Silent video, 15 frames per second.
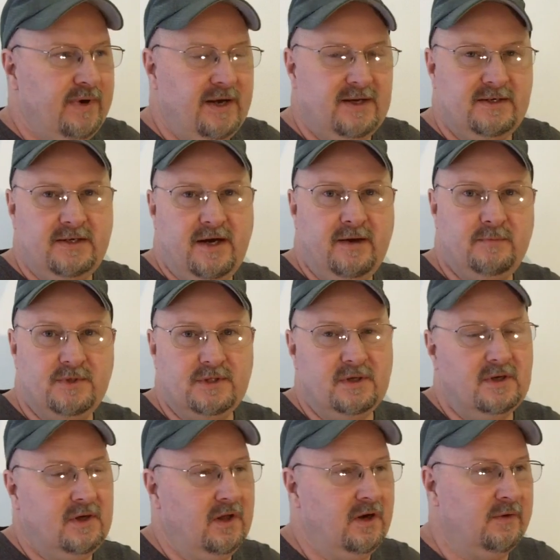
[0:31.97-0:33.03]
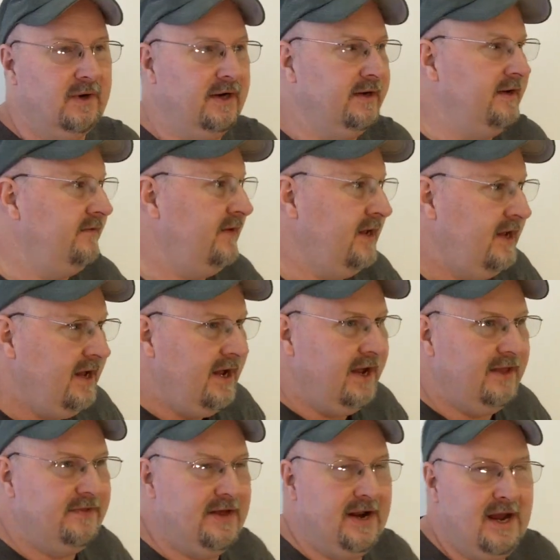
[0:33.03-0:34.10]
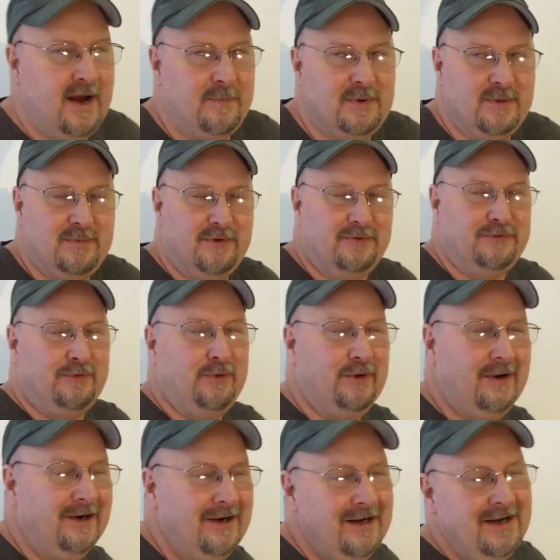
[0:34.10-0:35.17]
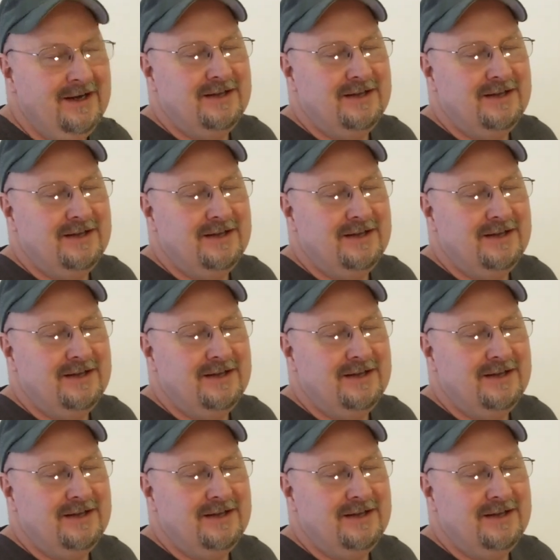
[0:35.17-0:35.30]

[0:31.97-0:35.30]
Bad times all around. I've had that happen before.